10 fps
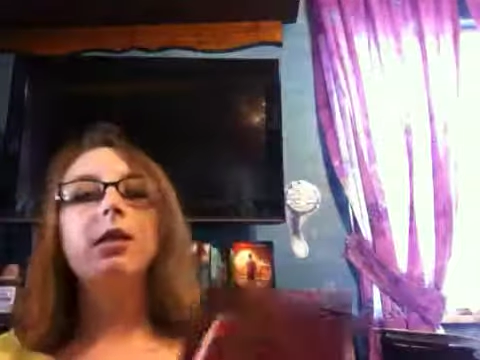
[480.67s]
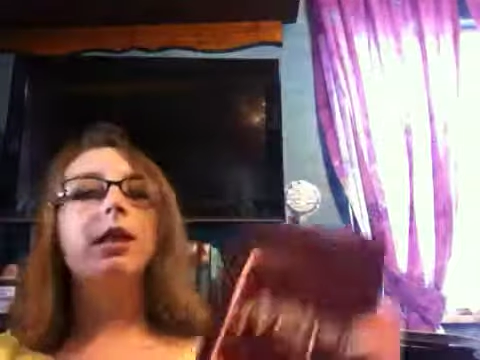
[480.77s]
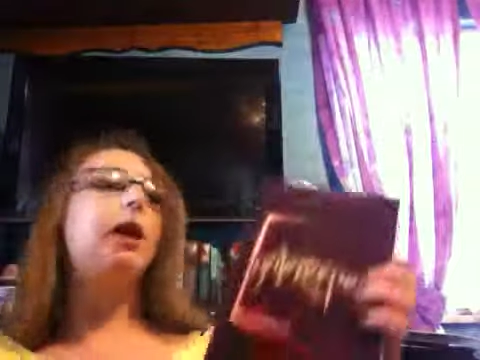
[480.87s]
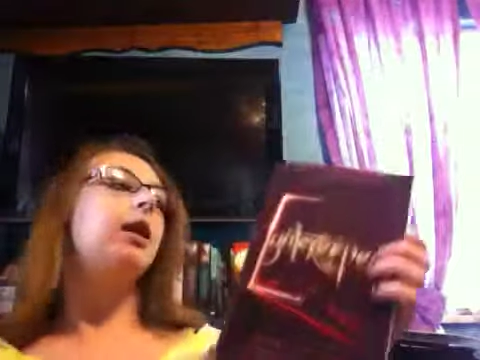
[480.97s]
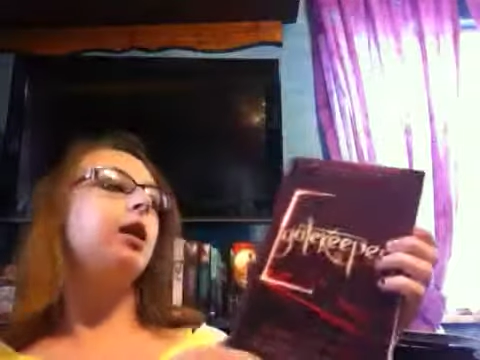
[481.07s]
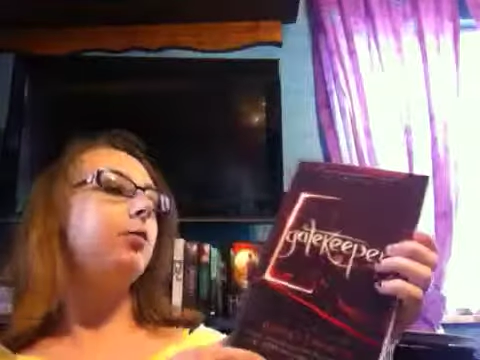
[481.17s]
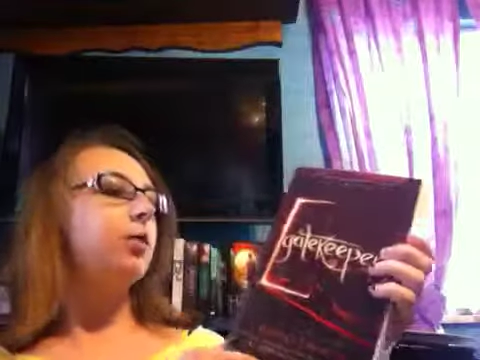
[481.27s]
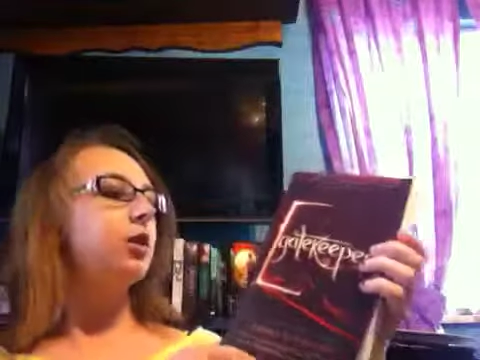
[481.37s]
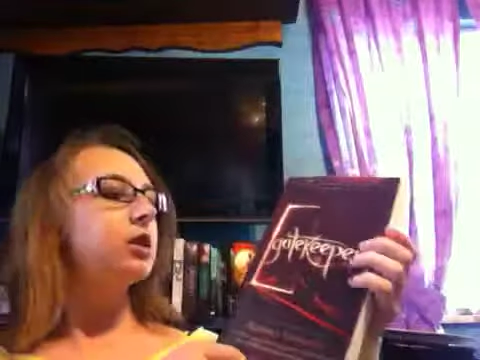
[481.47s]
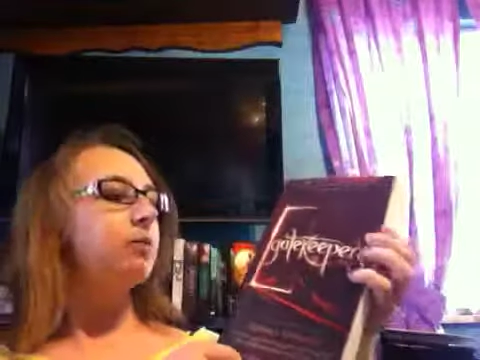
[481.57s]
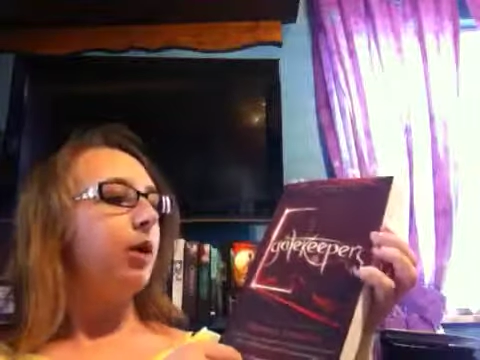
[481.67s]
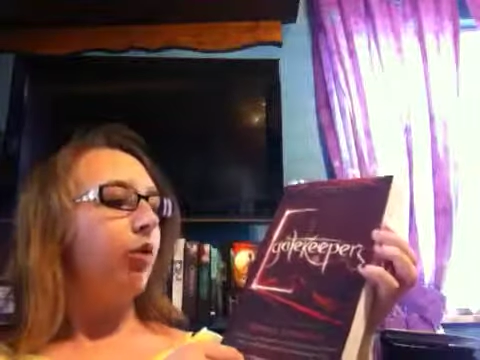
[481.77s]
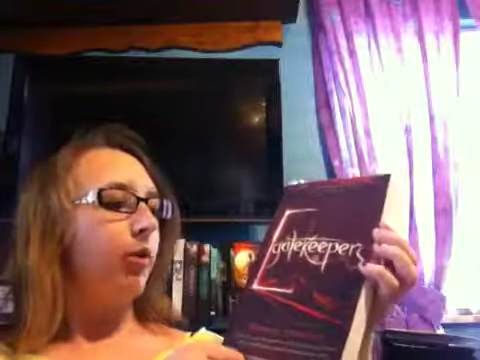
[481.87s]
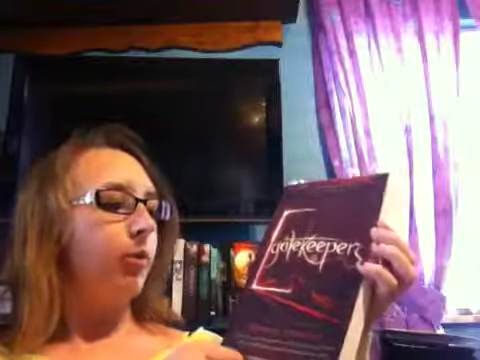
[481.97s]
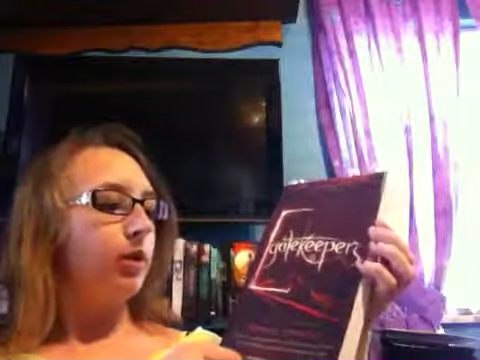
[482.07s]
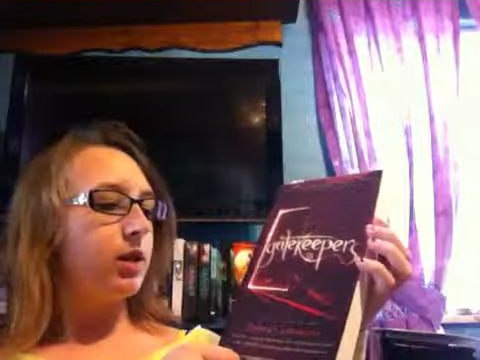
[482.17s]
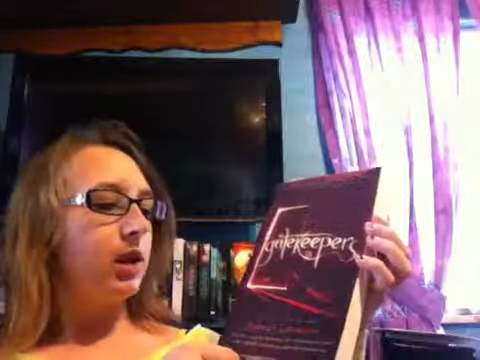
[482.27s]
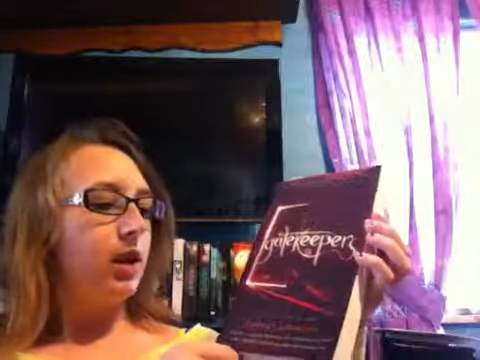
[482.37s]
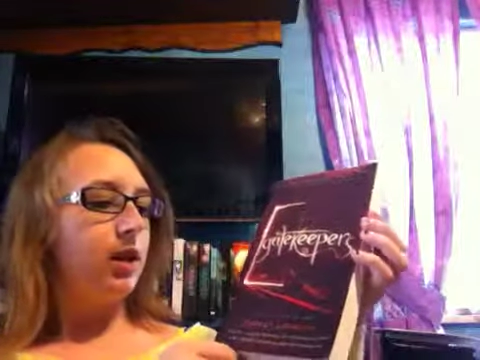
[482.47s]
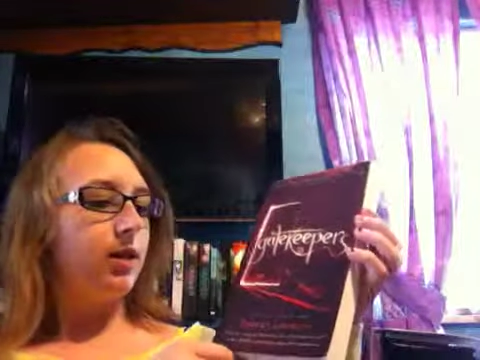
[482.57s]
Gatekeepers by Robert
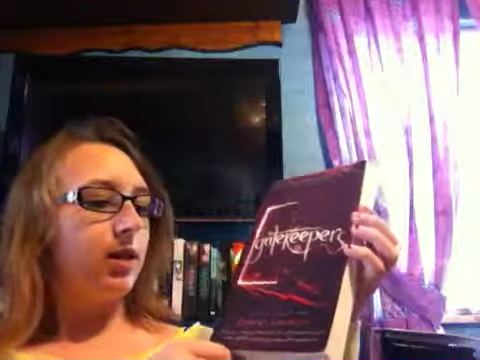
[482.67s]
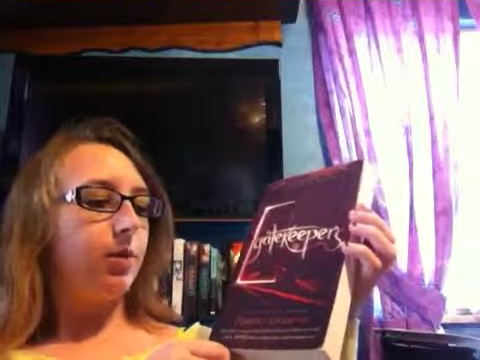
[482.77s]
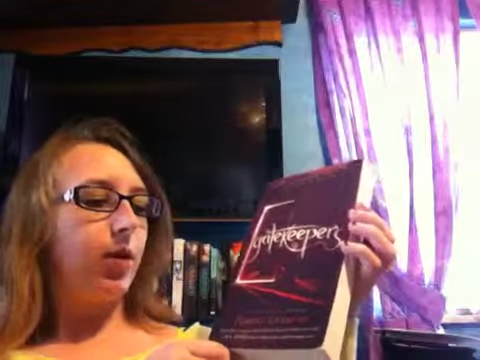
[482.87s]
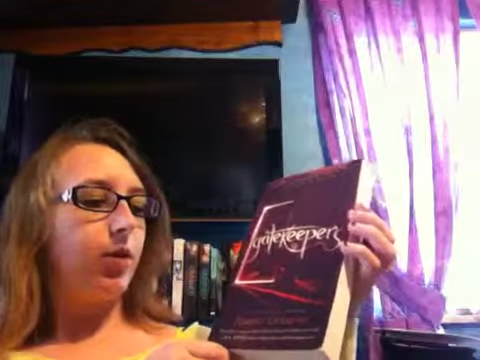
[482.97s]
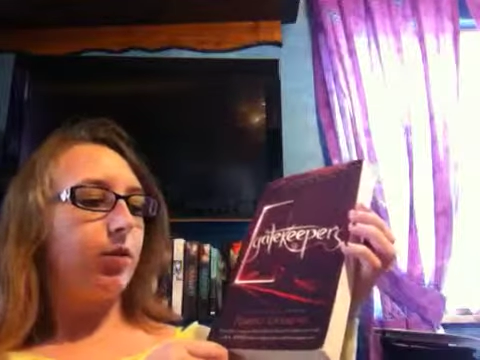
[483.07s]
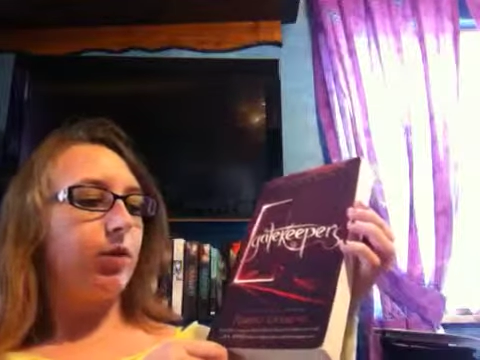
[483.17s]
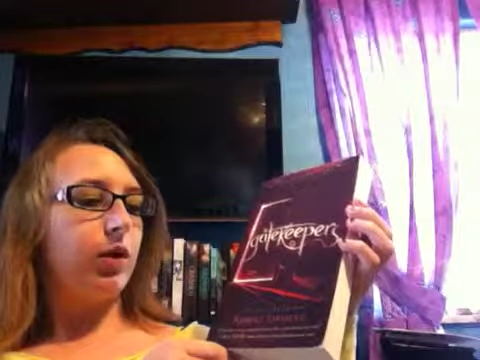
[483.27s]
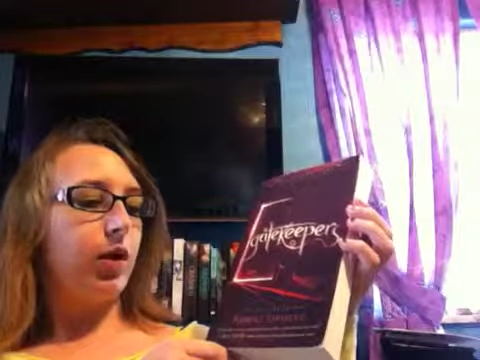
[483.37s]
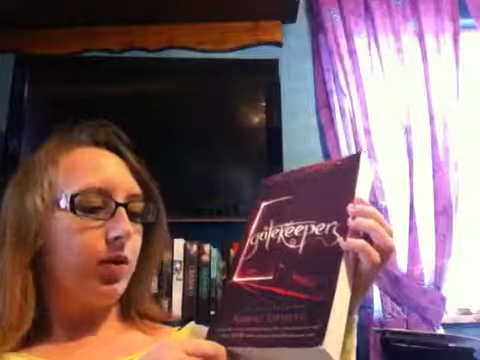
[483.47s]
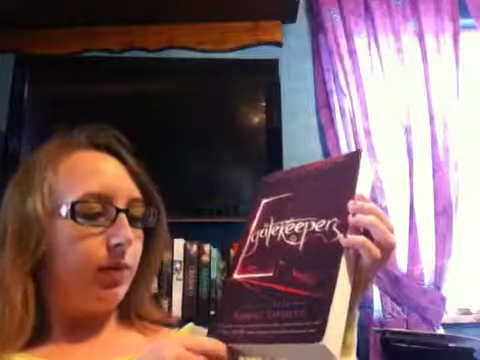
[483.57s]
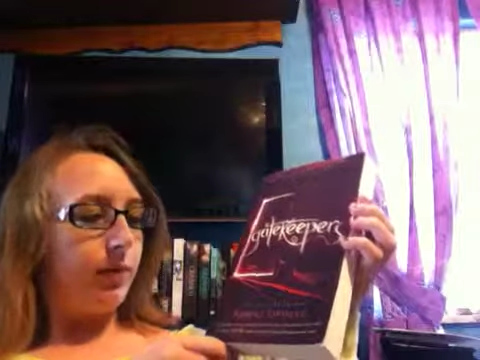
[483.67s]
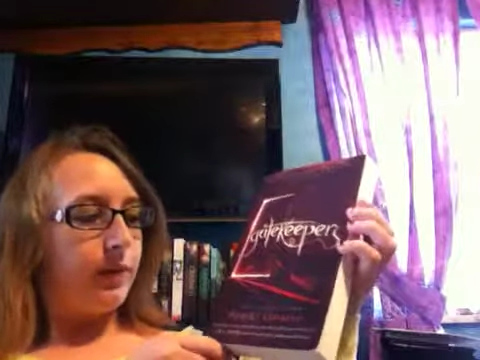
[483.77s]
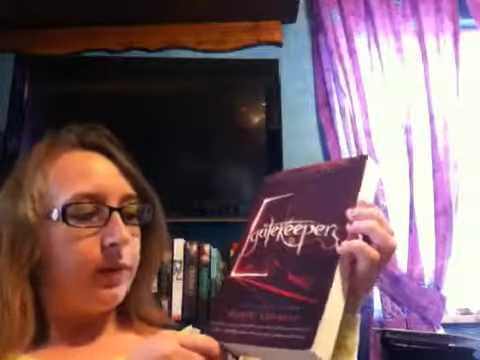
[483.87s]
Leparoulo.